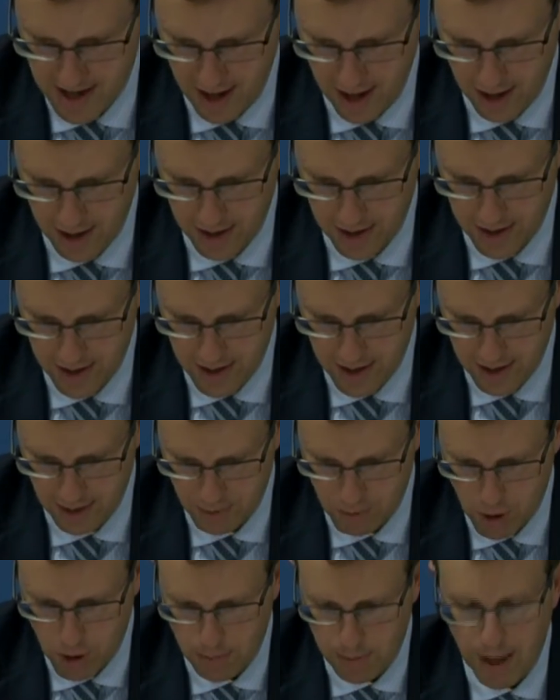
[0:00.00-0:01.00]
on a
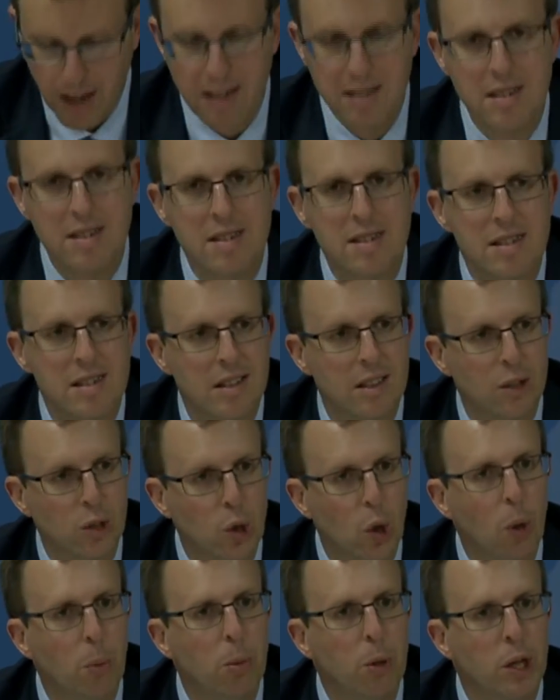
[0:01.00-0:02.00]
robust
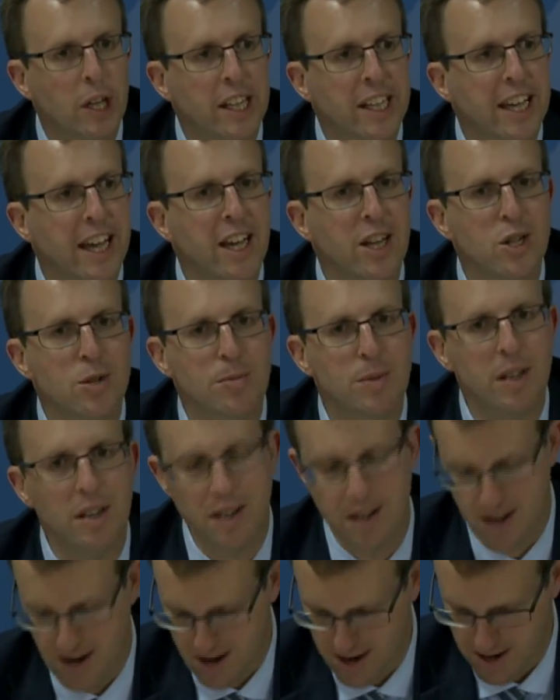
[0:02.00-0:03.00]
global
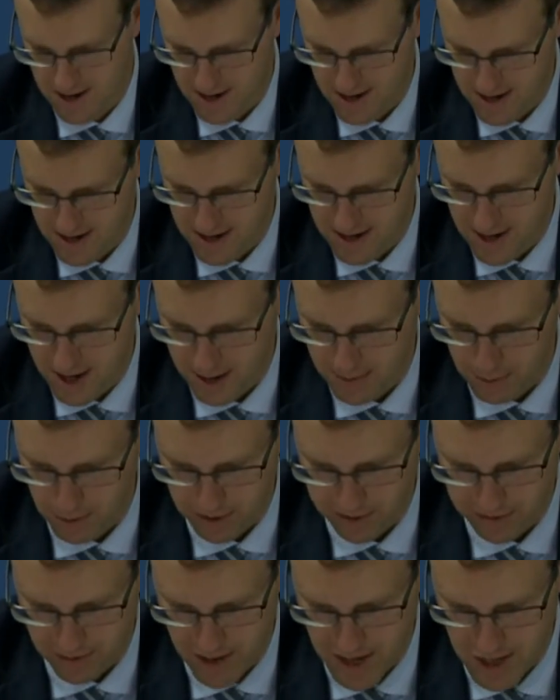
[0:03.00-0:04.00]
engagement on
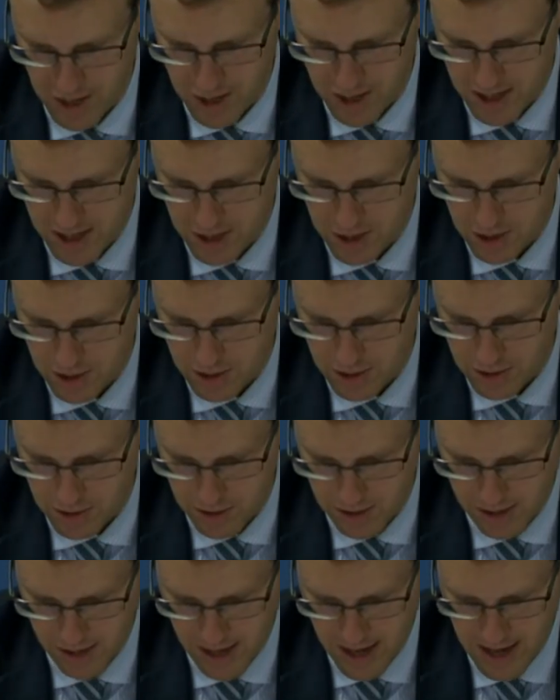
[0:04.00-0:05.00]
nonproliferation
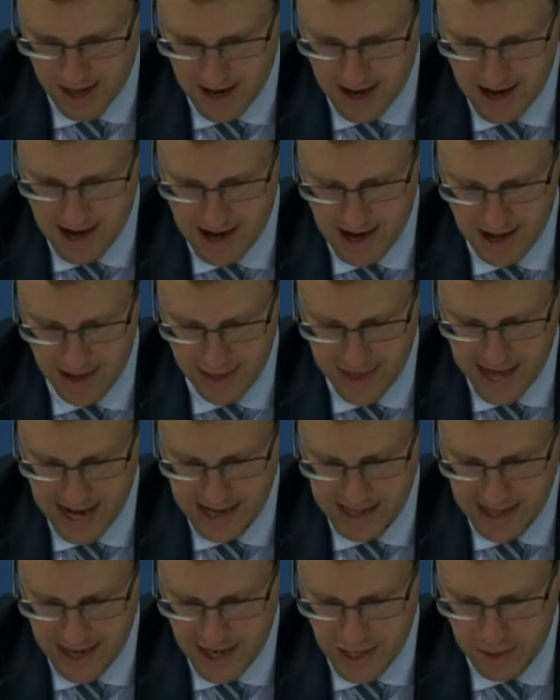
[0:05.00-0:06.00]
issues. Uh, that
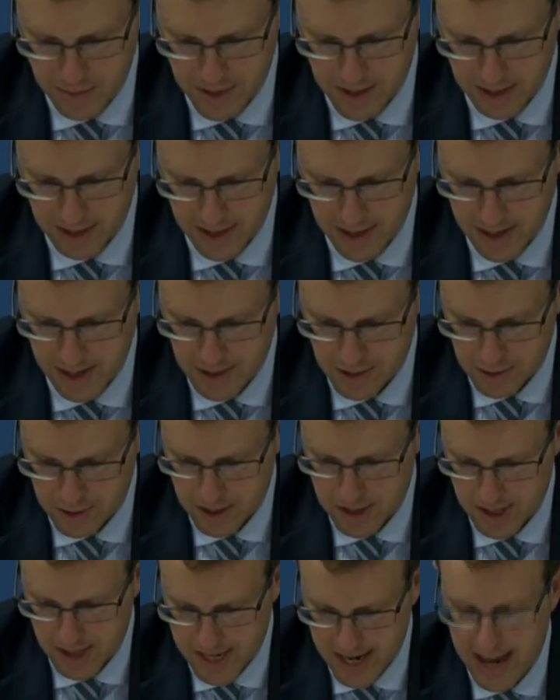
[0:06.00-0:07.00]
engagement continues
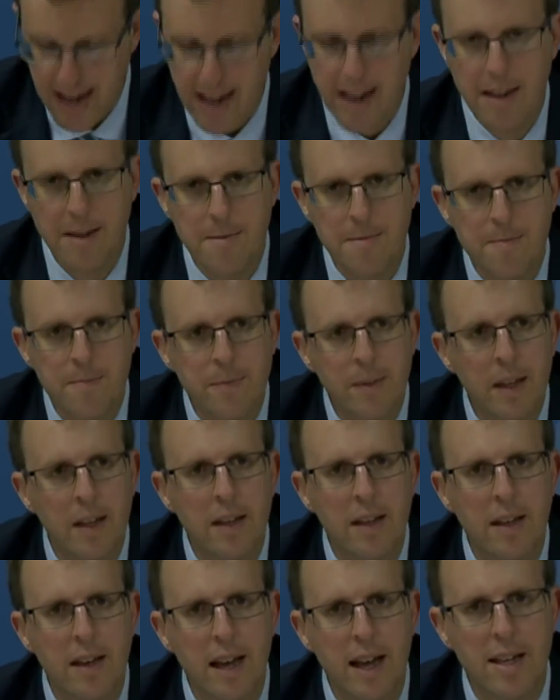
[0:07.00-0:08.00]
today
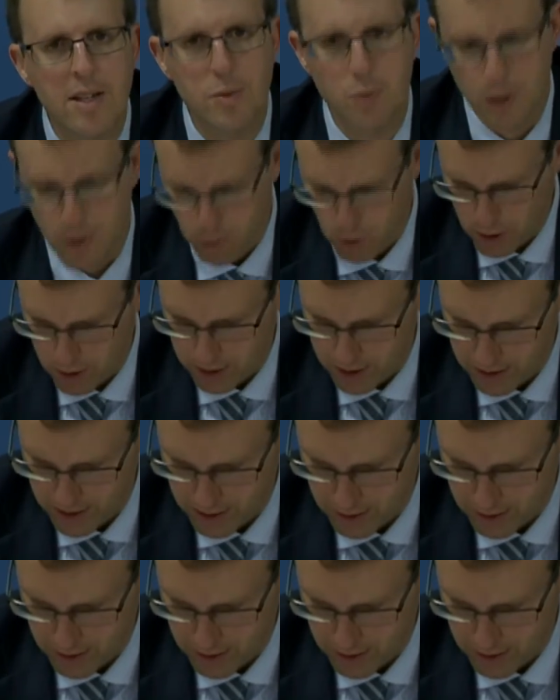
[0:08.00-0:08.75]
as we work